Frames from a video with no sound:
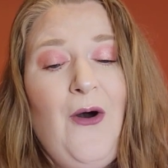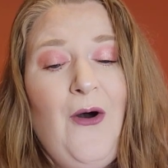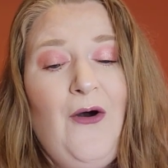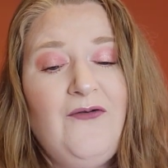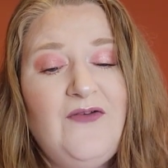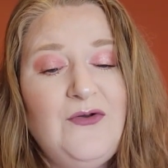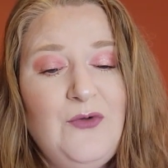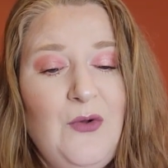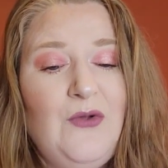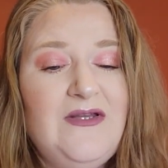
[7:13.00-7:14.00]
of
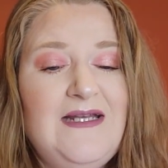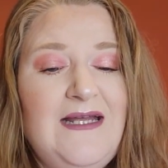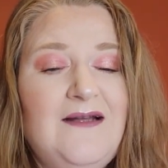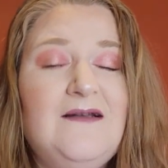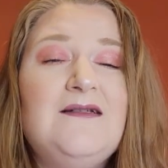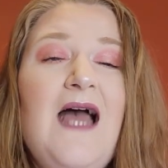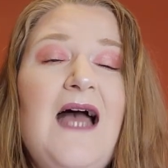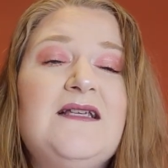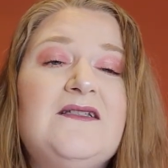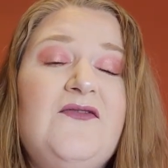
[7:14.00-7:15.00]
northern England
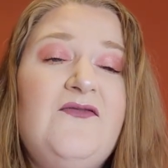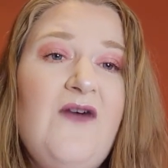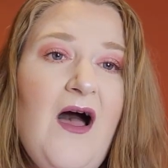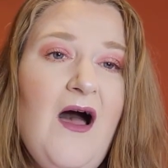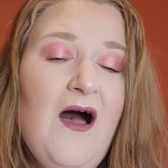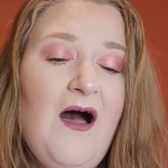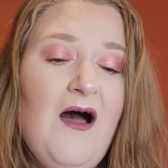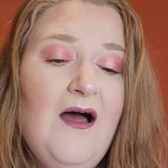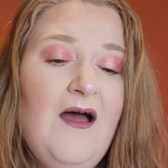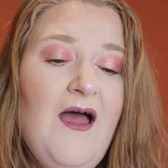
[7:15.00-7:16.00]
as
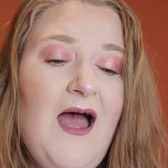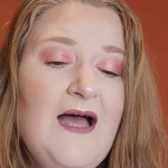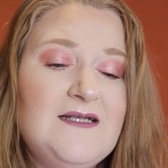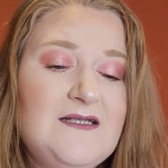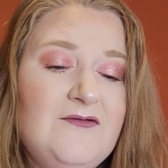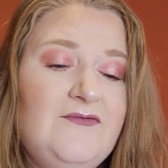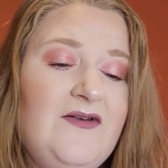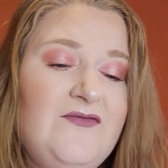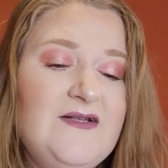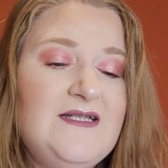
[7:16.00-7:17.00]
far as the
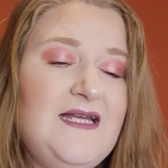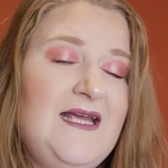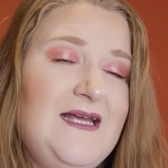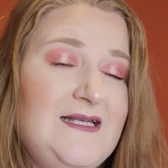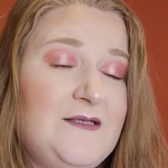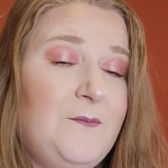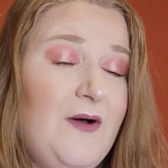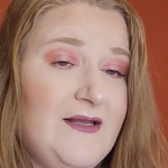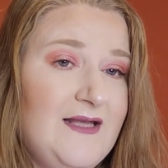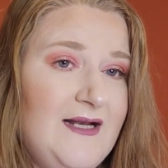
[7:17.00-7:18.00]
River Tees
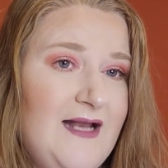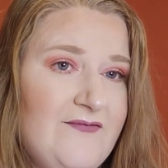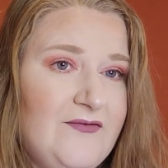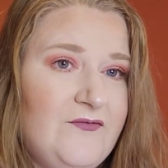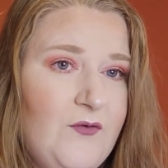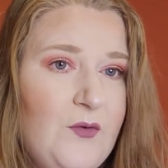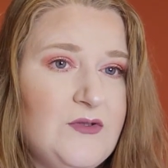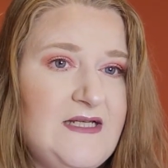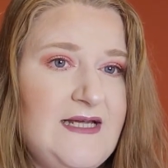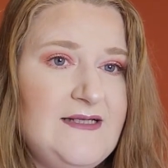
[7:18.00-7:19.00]
by the
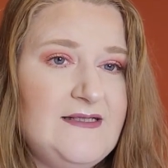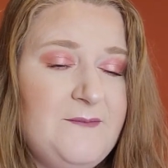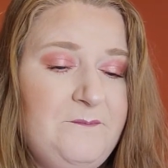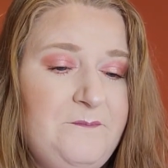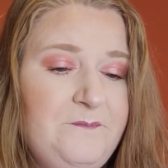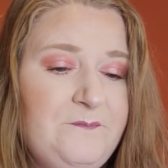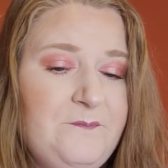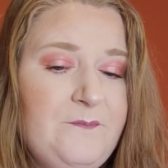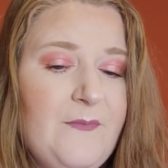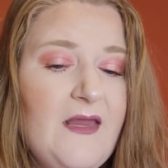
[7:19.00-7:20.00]
1140s.
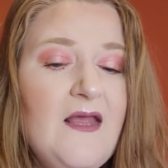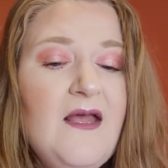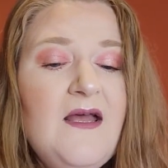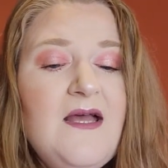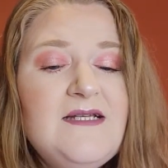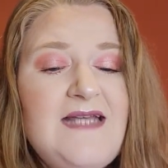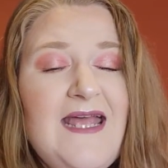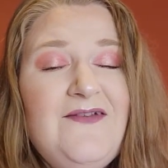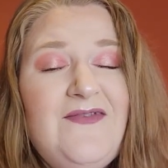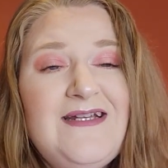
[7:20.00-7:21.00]

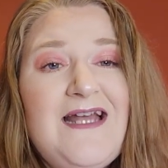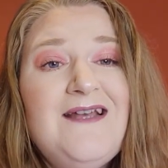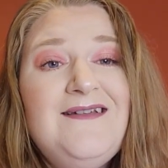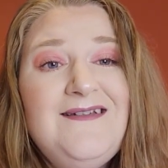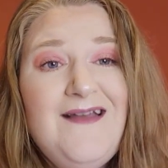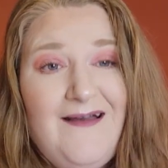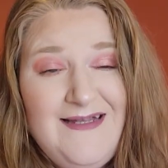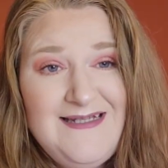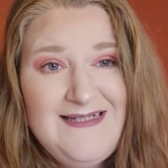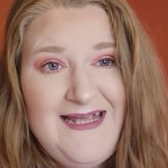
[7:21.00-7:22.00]
David
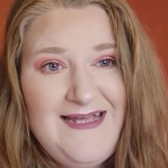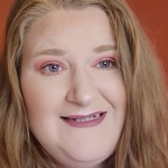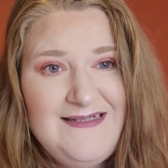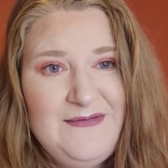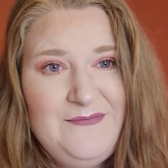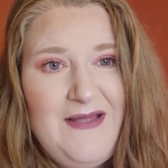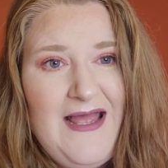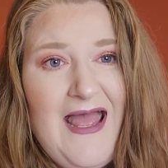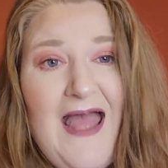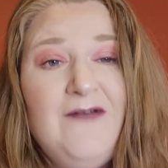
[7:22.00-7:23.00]
knighted
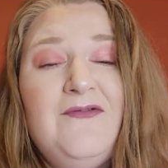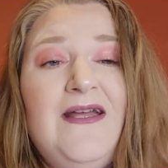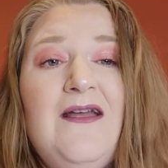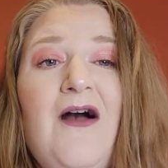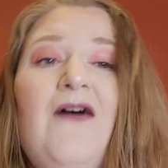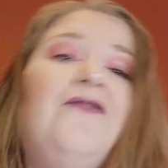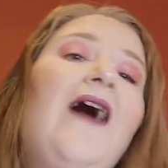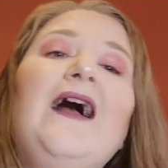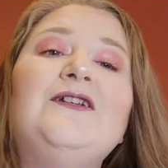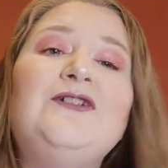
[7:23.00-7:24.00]
Henry of
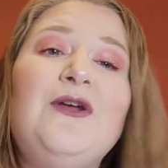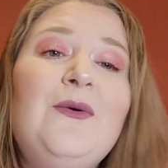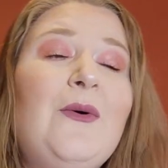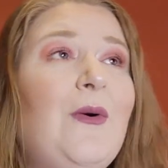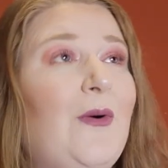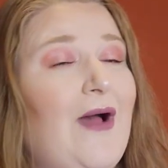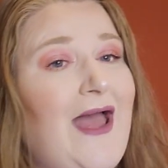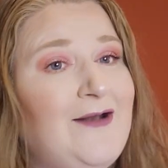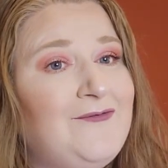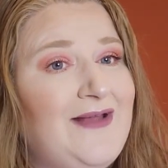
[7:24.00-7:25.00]
Anjou, or
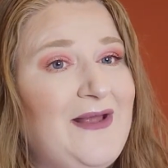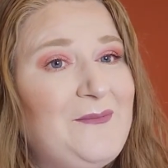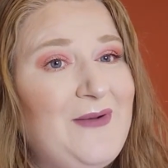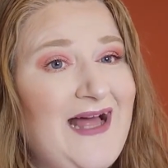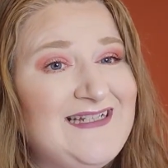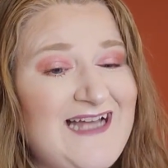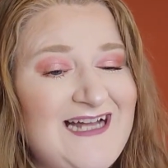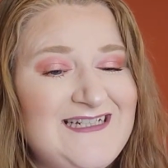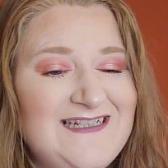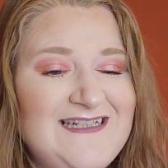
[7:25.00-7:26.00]
Henry
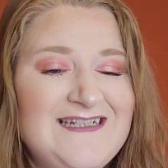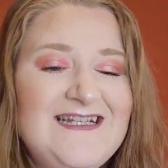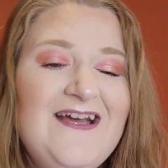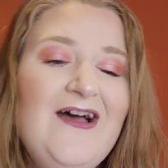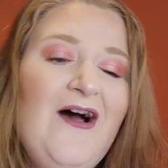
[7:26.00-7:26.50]
Plantagenet,